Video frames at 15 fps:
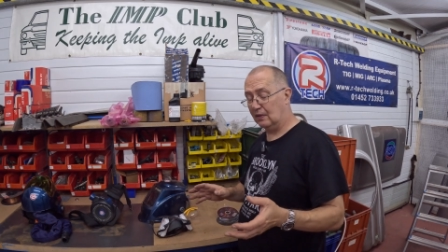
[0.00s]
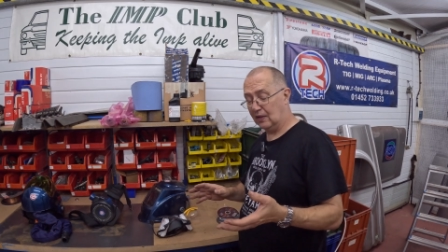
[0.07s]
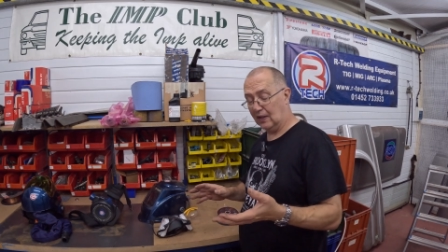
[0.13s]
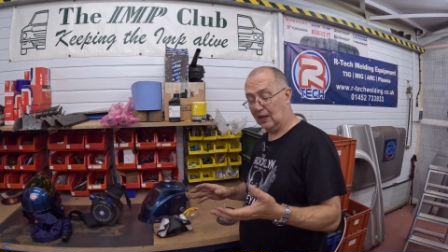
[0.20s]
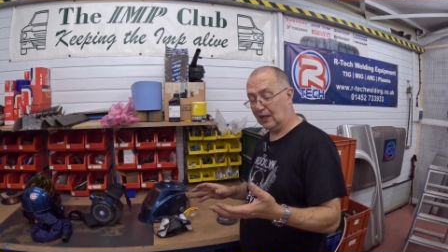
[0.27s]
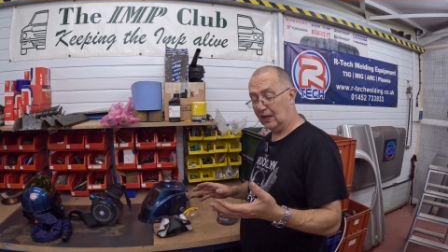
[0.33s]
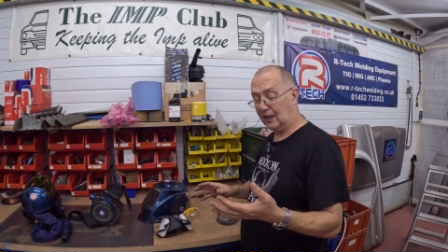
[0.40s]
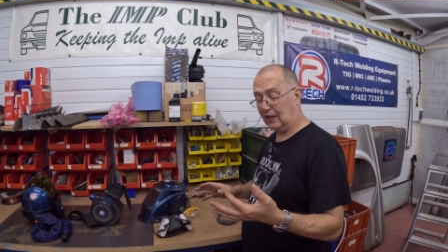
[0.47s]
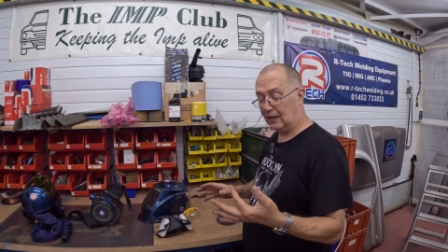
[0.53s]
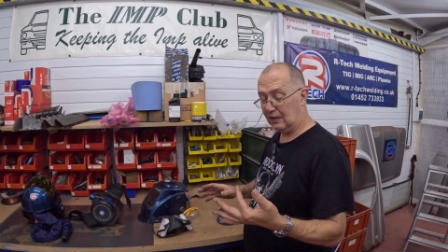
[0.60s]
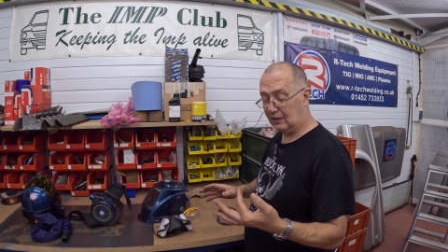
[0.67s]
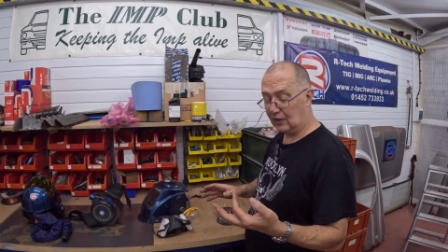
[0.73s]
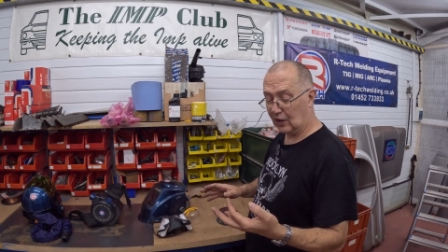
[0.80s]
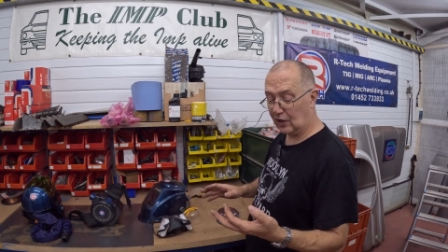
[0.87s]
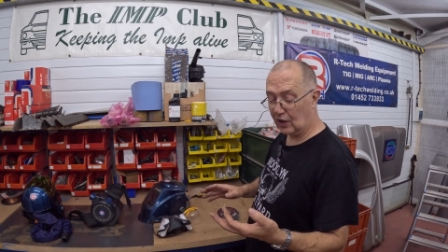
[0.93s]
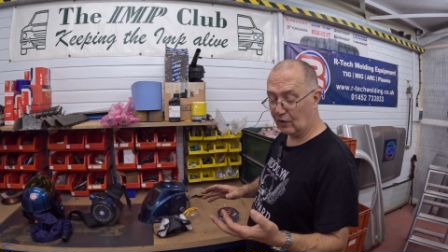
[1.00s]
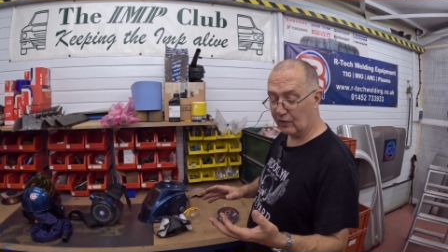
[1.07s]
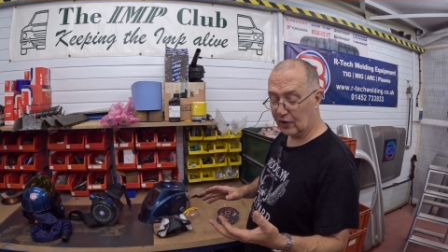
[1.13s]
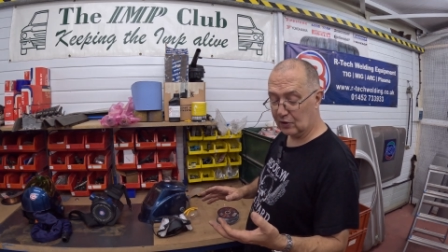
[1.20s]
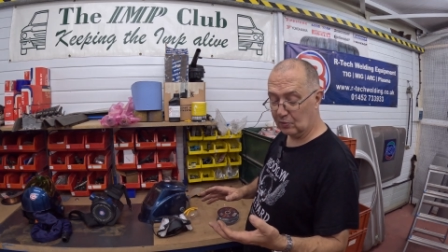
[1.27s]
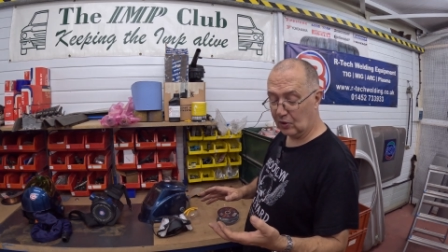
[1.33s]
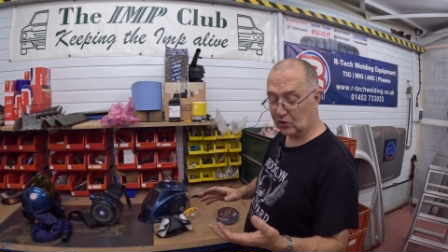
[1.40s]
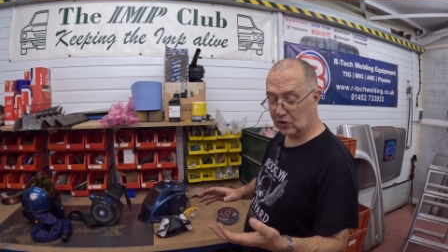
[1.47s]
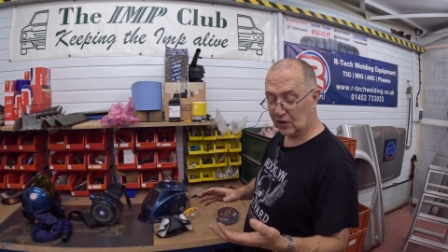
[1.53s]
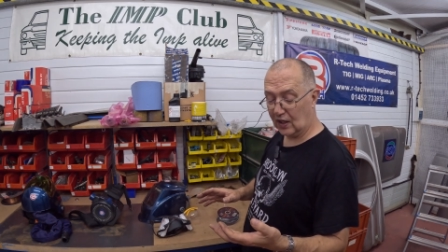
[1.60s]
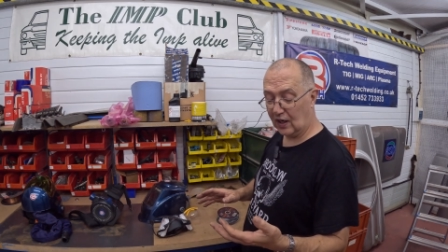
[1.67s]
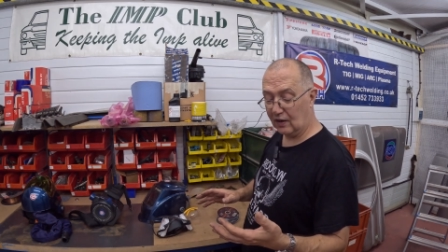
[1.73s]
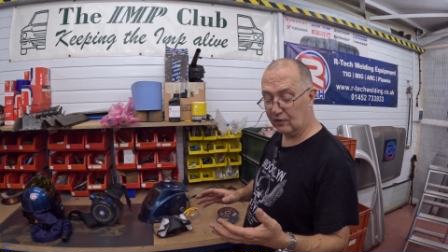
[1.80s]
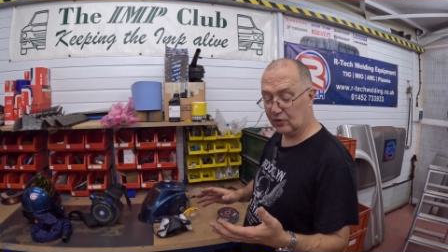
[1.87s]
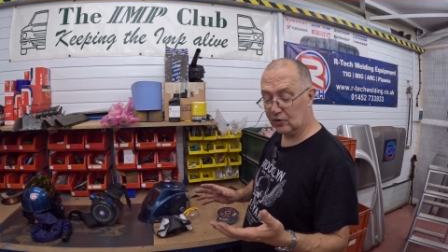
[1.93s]
To recover as much as I
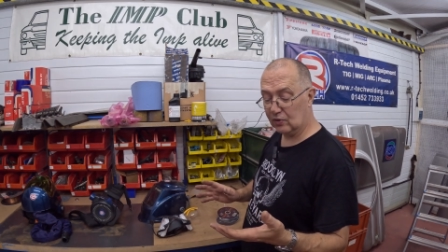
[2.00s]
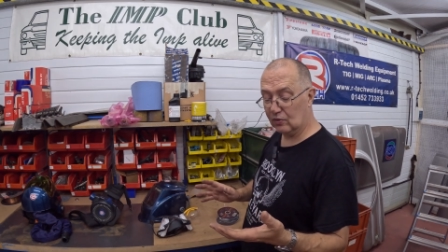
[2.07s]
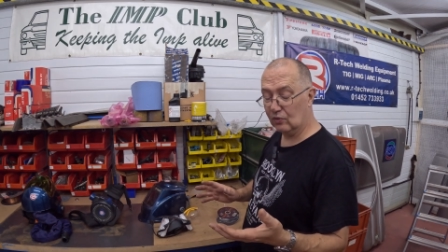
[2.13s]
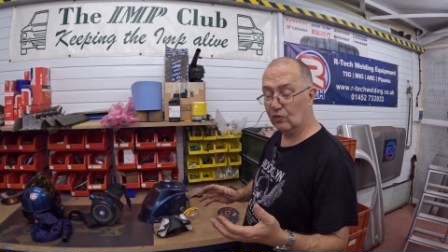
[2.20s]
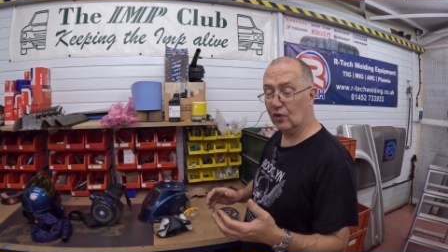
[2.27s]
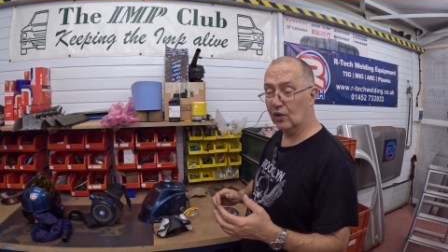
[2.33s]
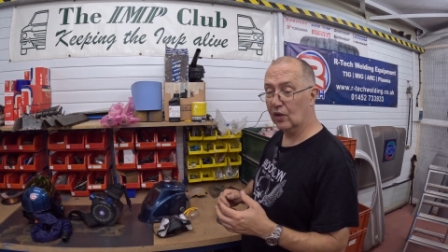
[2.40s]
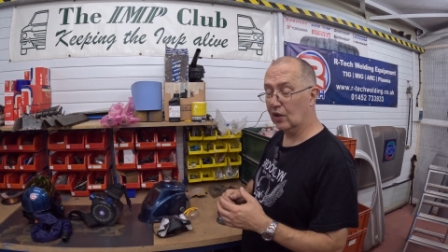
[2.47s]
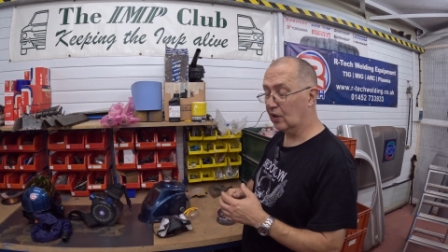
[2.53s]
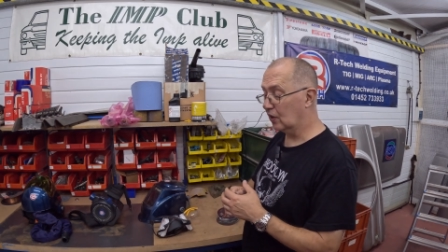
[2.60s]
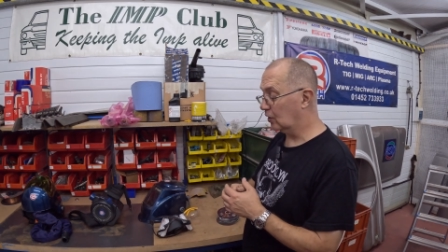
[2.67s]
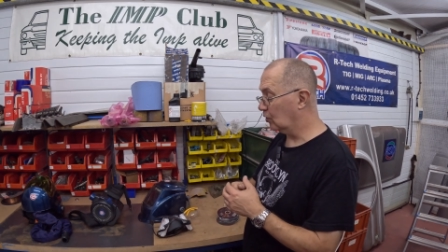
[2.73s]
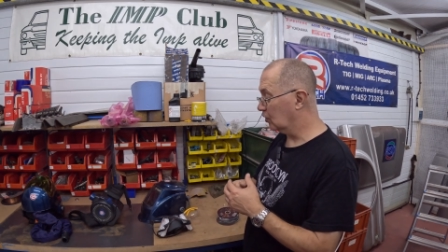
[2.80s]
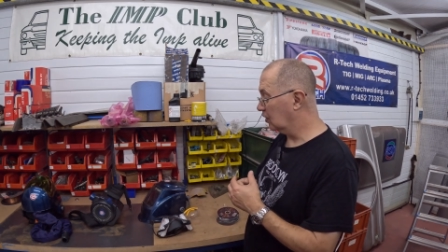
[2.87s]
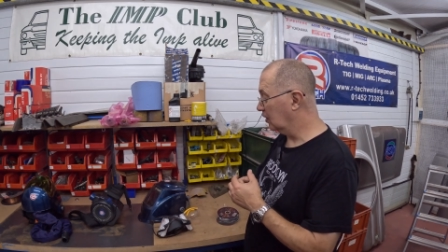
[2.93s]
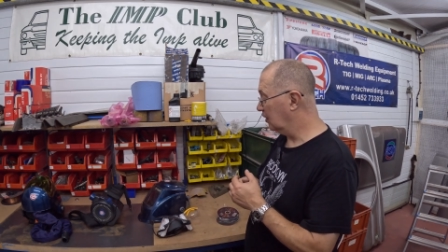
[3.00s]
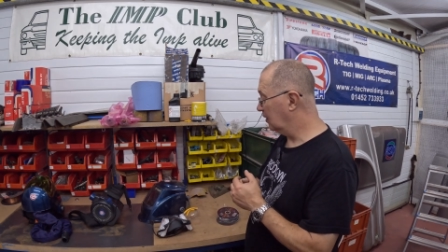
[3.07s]
have was really, really good.